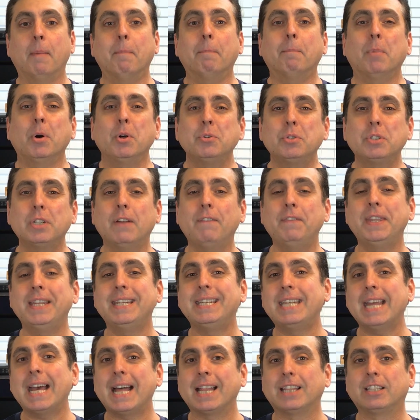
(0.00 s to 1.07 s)
Most of the
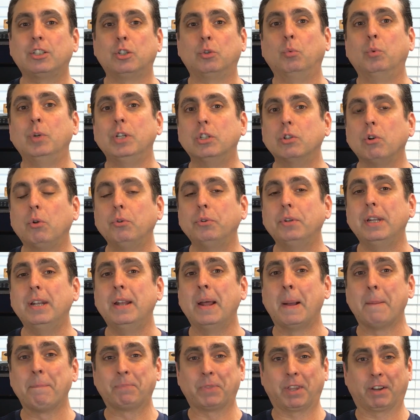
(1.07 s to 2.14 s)
deaths resulted